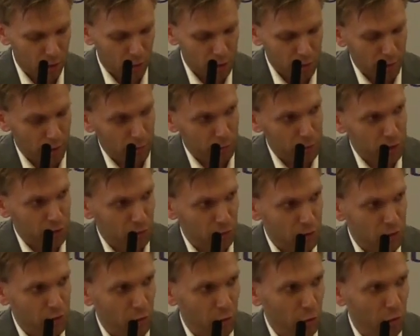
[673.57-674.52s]
was published
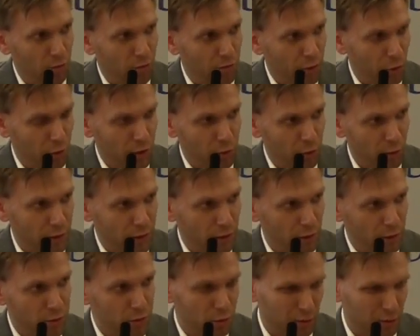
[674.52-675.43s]
for a total of 31 years,